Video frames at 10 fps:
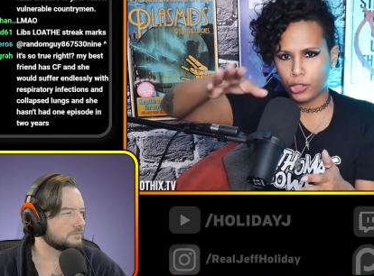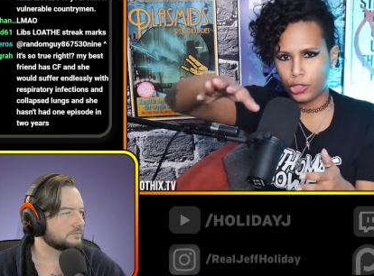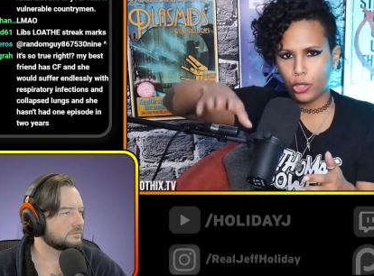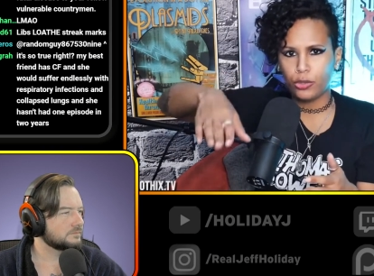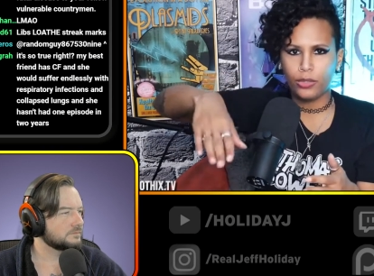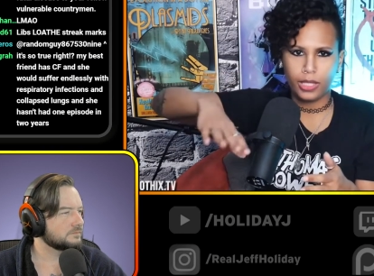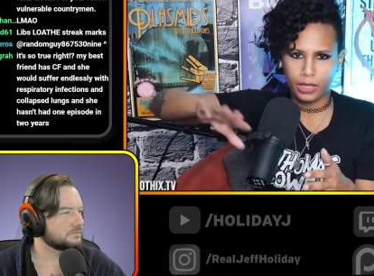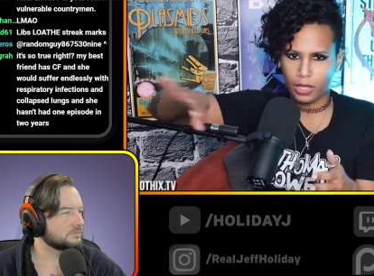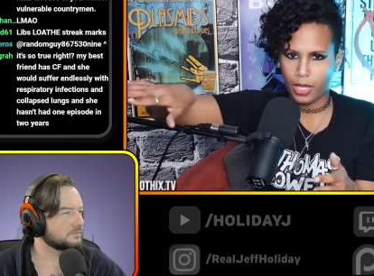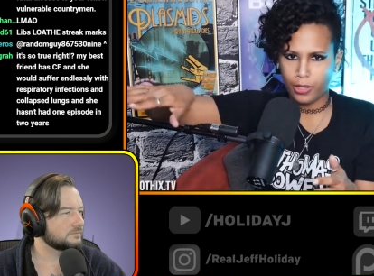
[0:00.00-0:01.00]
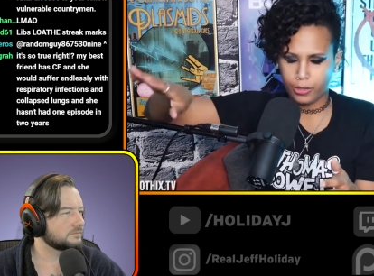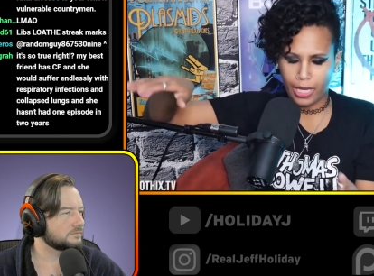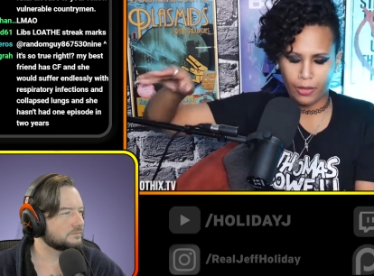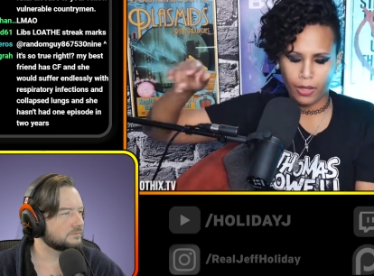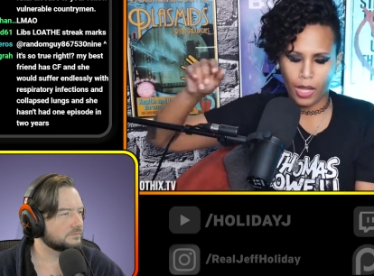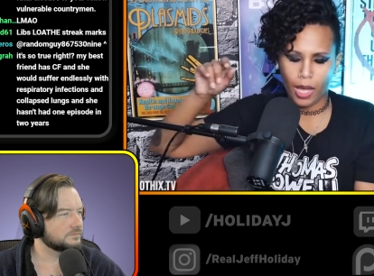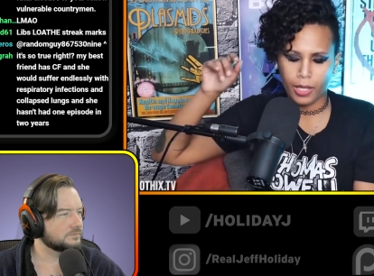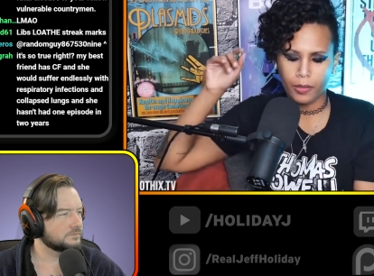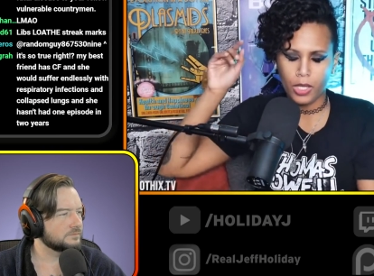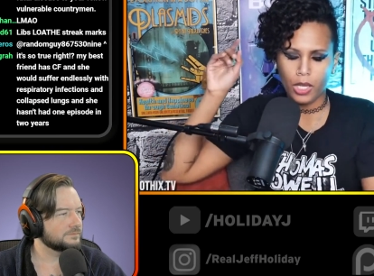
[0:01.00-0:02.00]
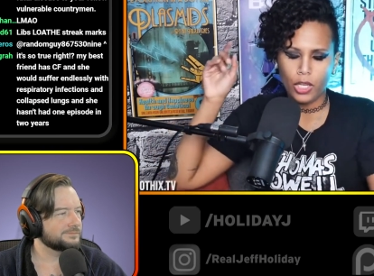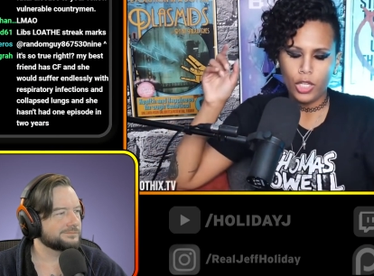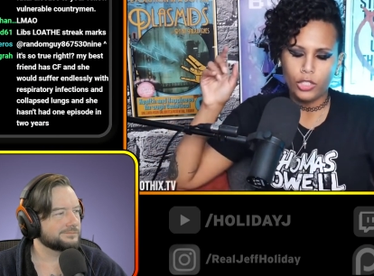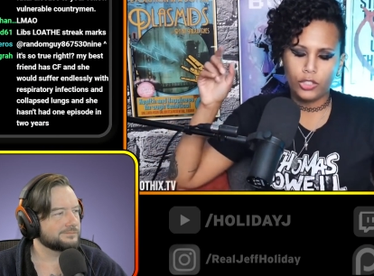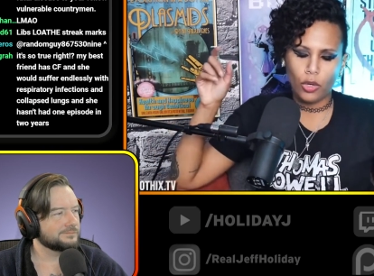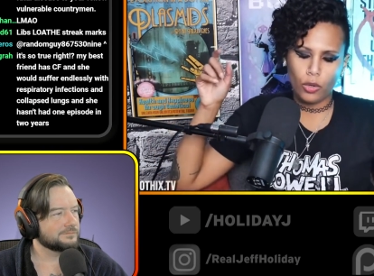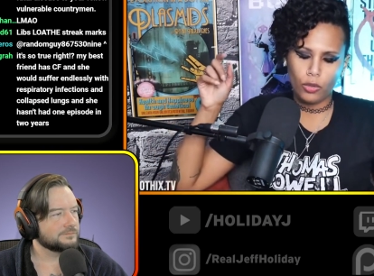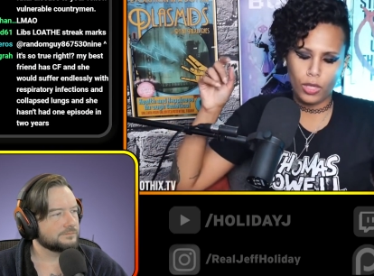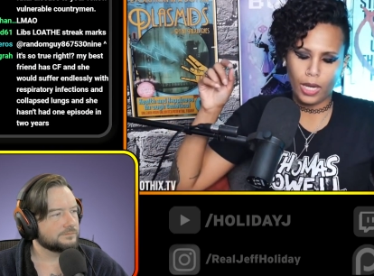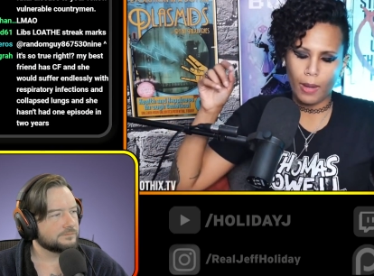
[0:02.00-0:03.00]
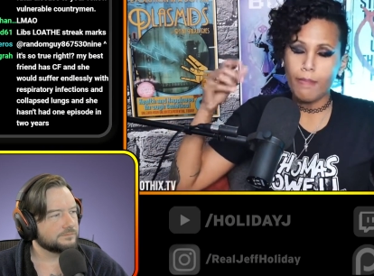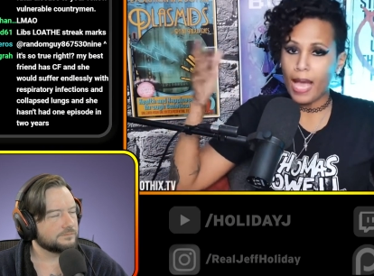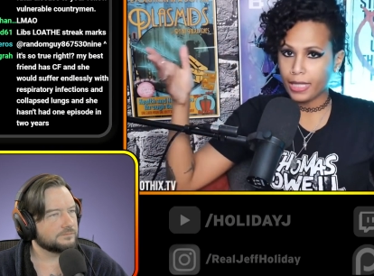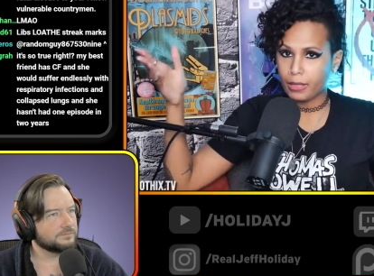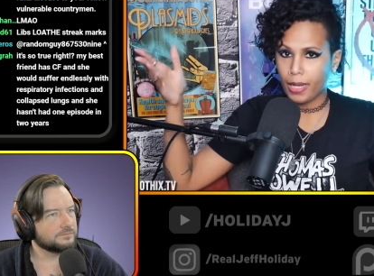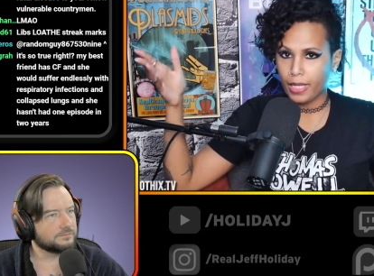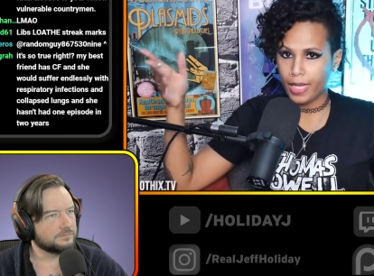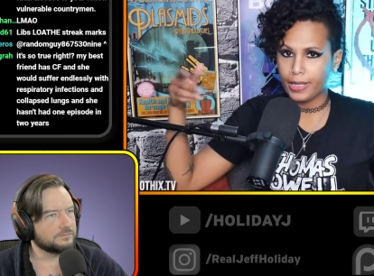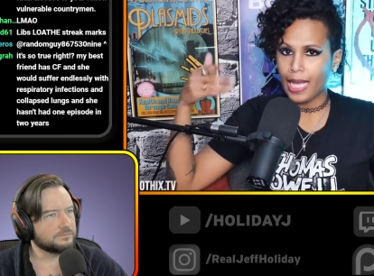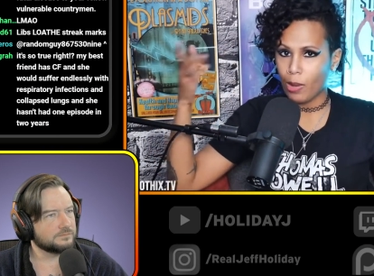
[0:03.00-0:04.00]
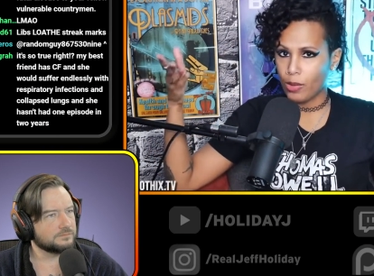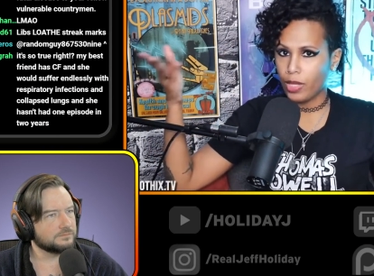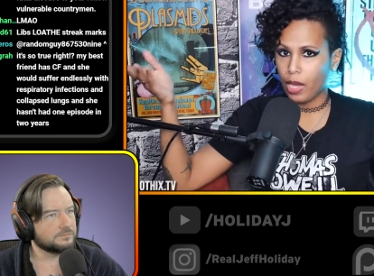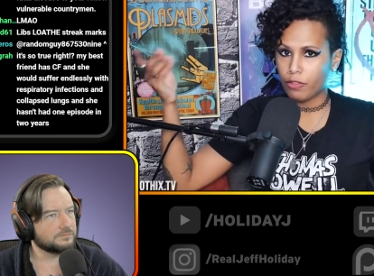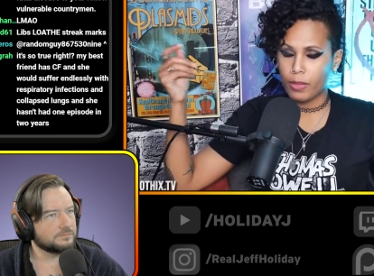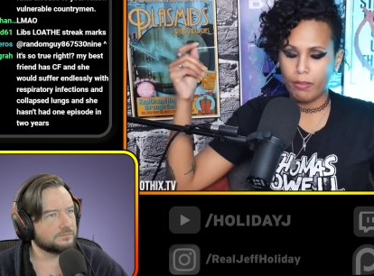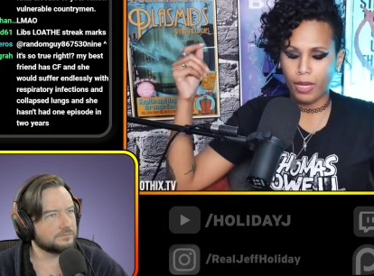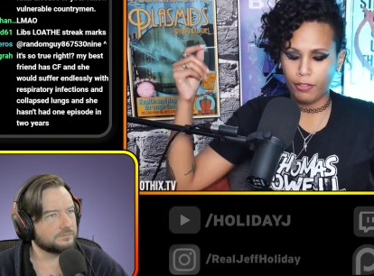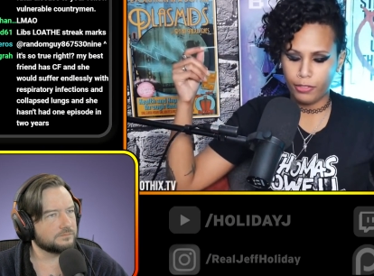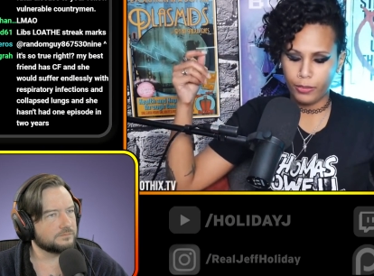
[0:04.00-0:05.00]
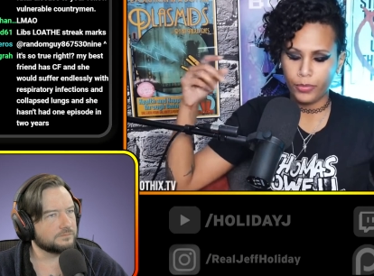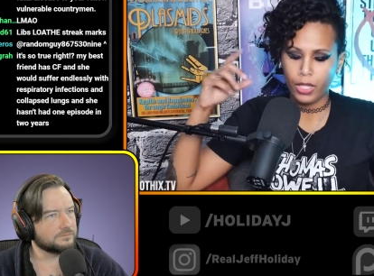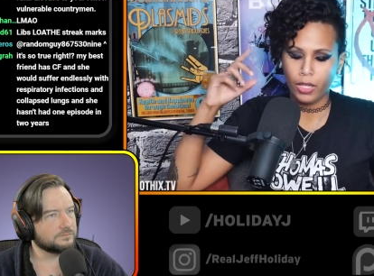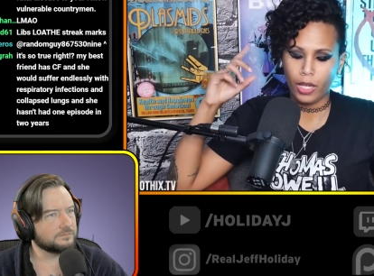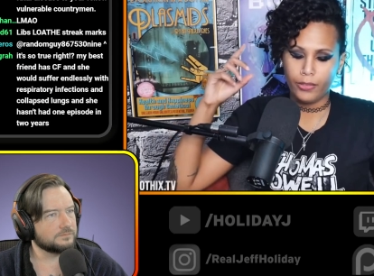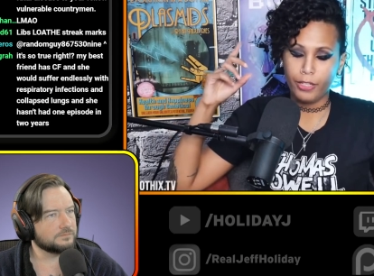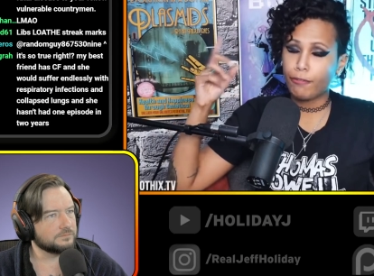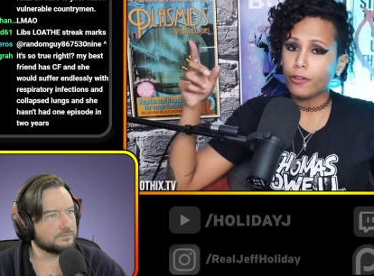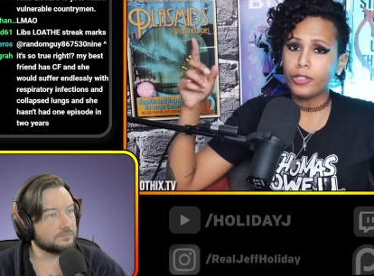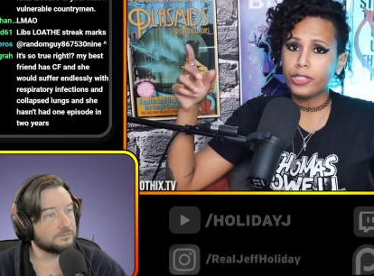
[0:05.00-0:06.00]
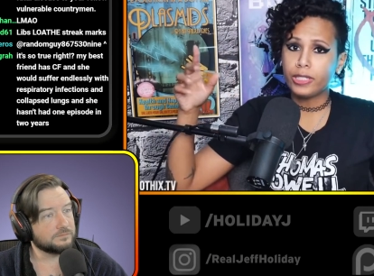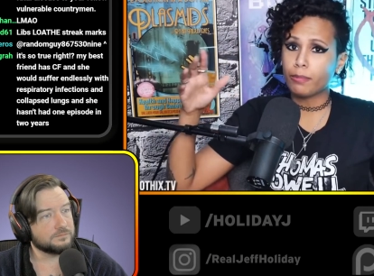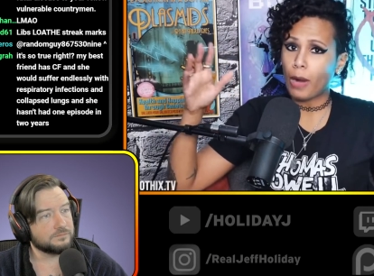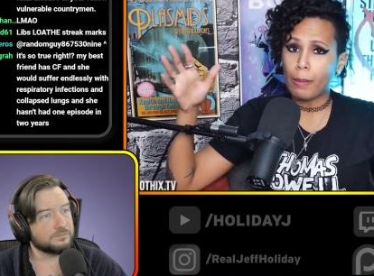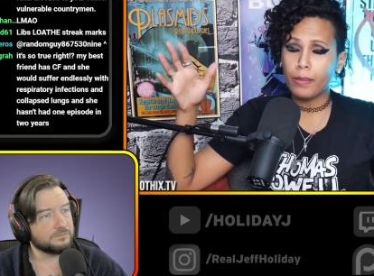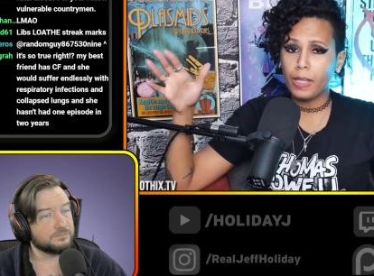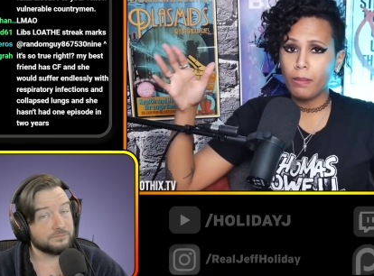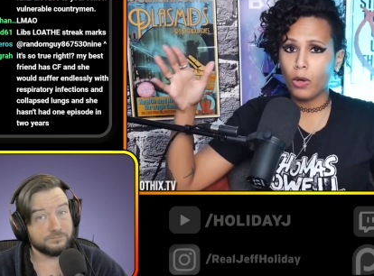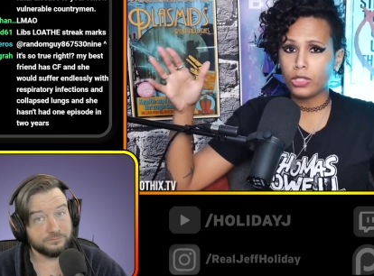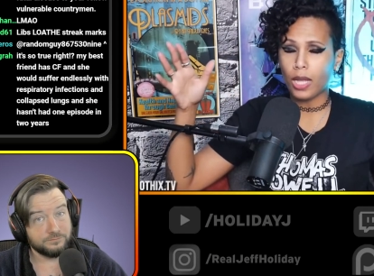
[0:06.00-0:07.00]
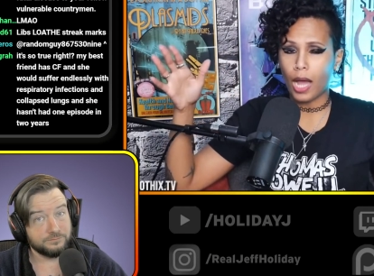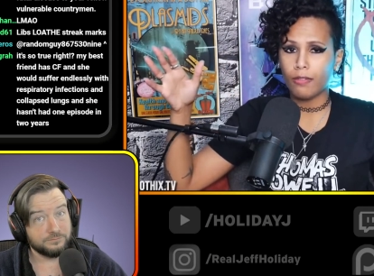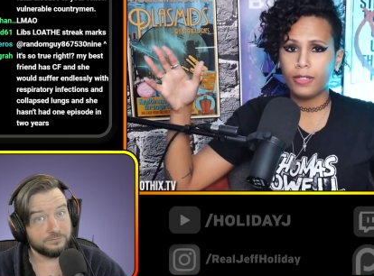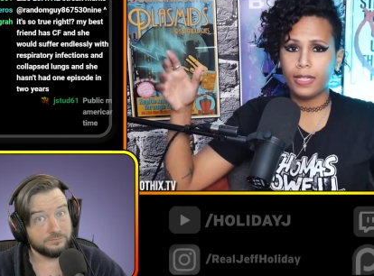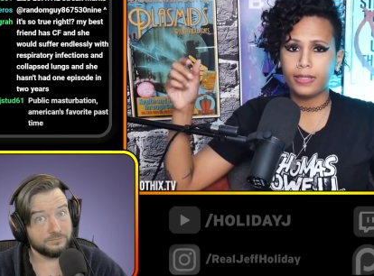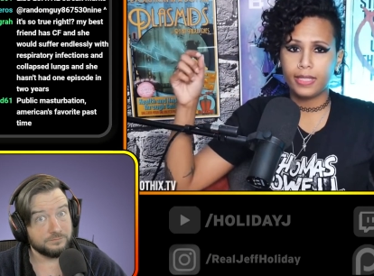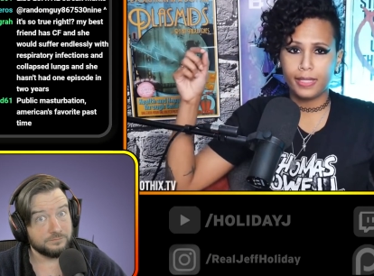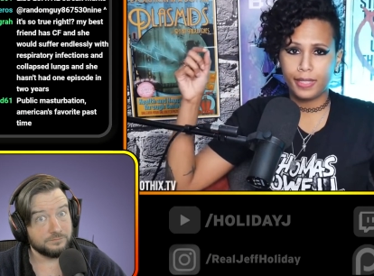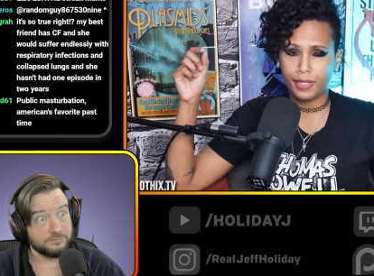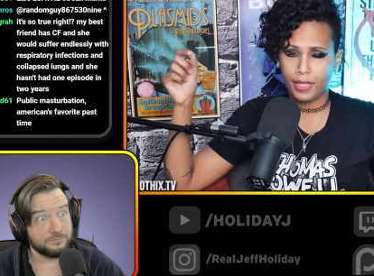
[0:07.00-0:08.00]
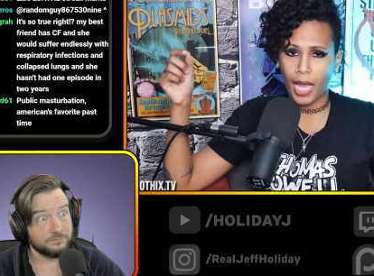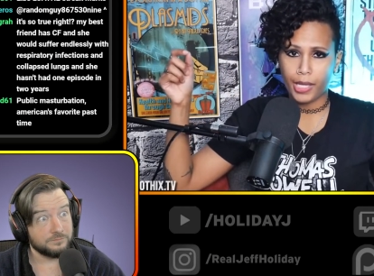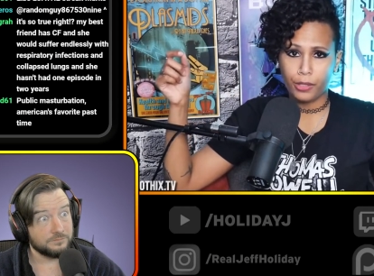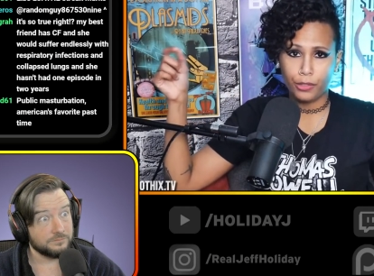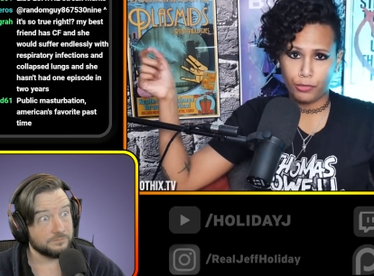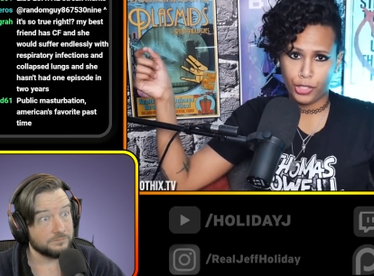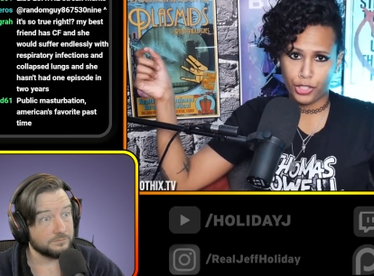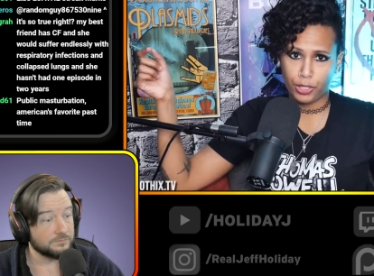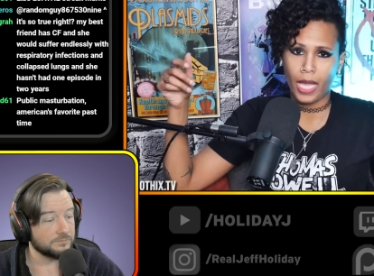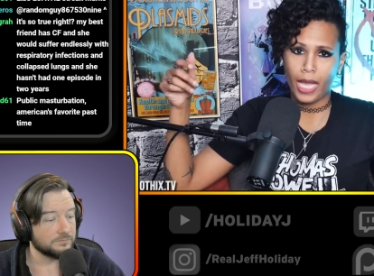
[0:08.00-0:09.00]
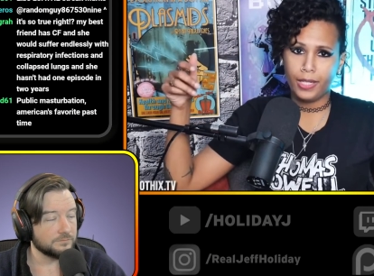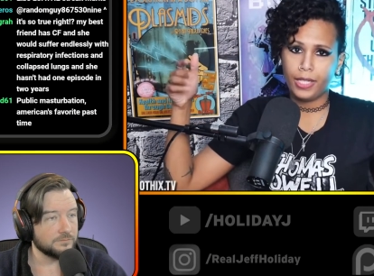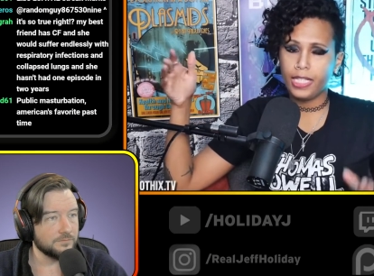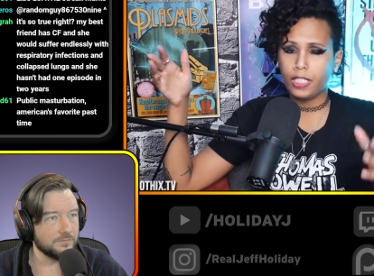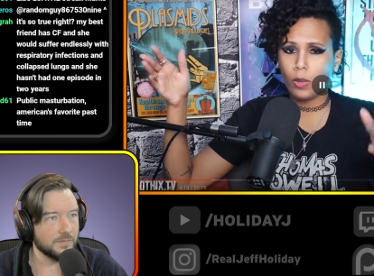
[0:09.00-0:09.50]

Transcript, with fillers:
Speaker 1: show you this later down the line. So, uh, mask mandates, how will the government benefit? Uh, the first and probably most obvious is societal division. And an easy